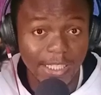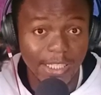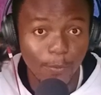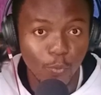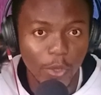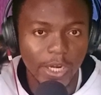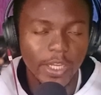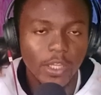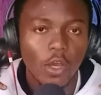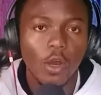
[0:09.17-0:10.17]
this I'm
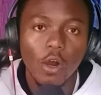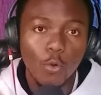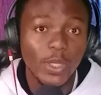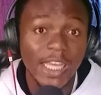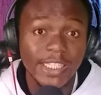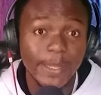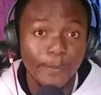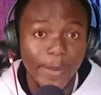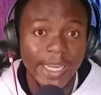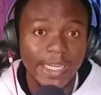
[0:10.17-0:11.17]
wearing, or whether it's a
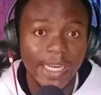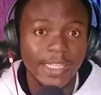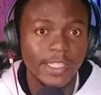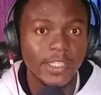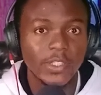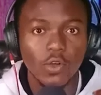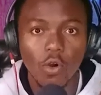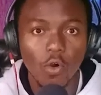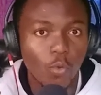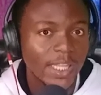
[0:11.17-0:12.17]
mic like this,
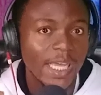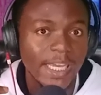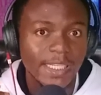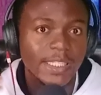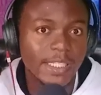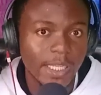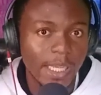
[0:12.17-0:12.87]
or whether it's